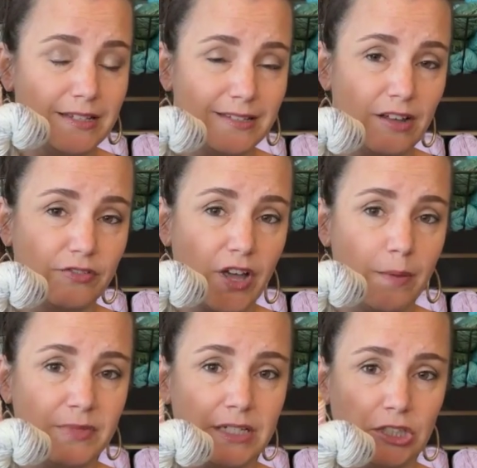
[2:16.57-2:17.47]
itself
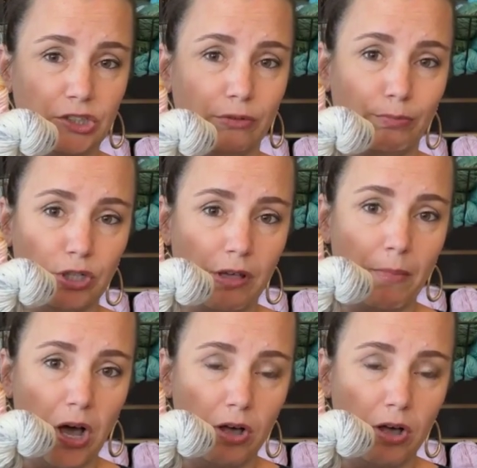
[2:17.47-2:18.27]
comes in a little bullet